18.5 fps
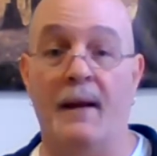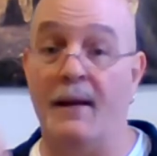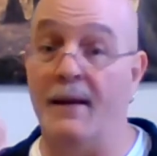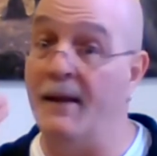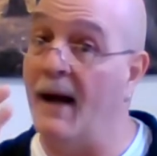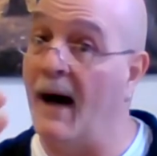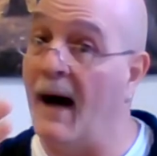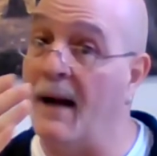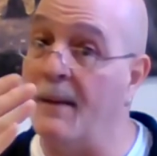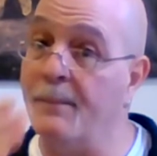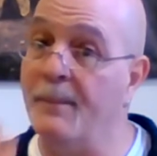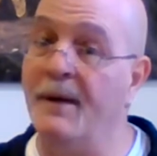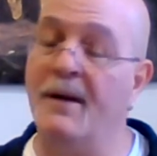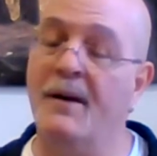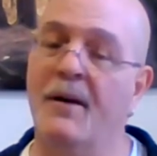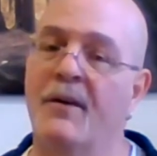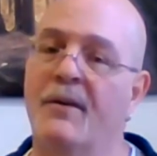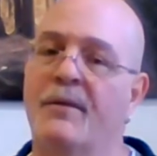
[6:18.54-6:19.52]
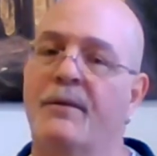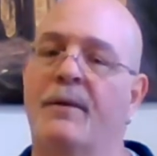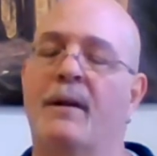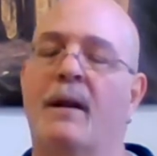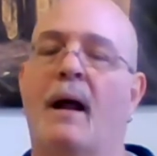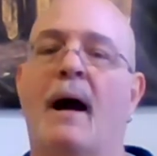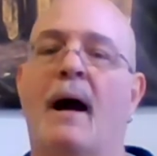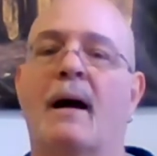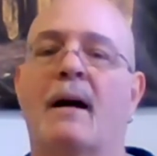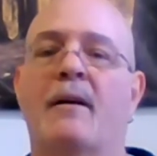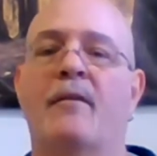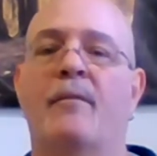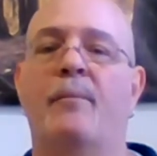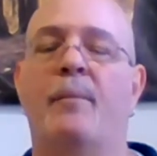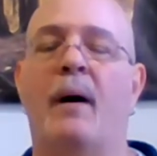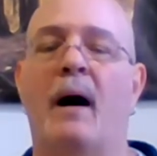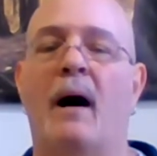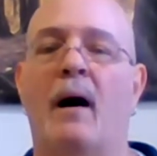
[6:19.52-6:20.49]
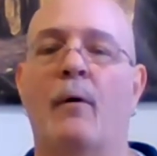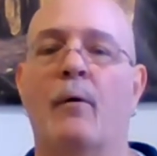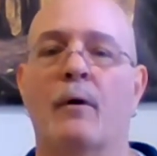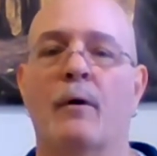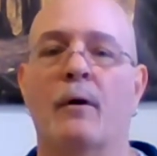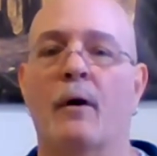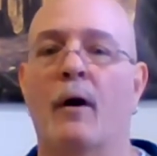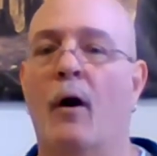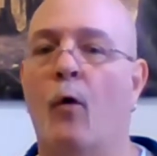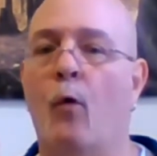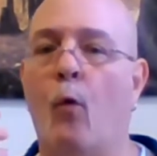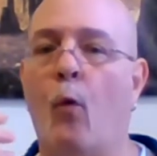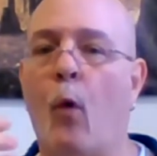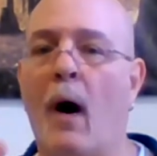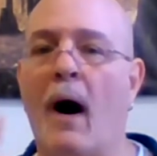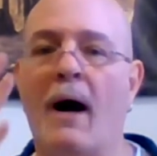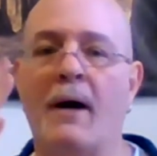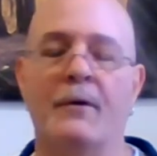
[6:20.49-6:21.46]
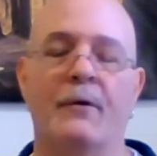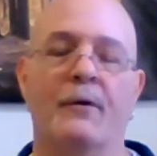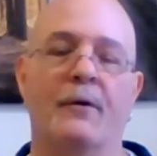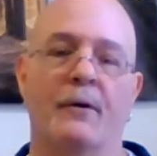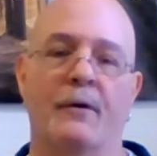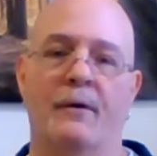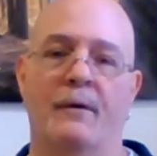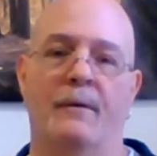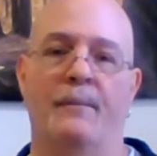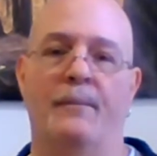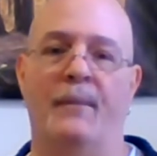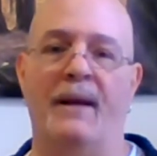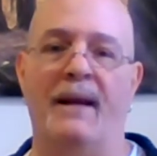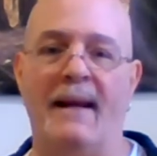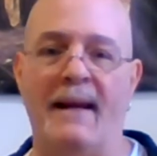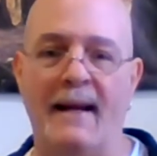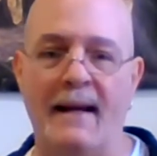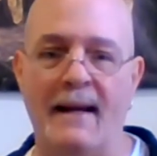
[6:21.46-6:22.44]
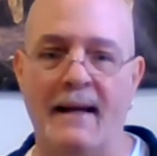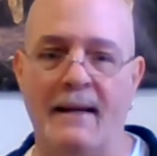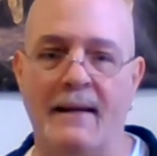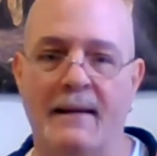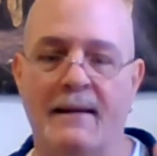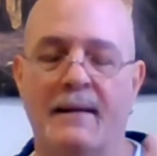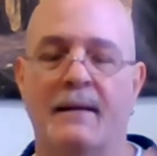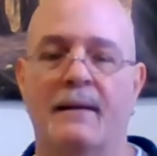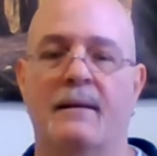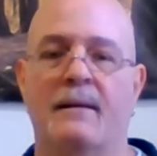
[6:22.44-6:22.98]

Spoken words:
not because of a lack of power, water, heat.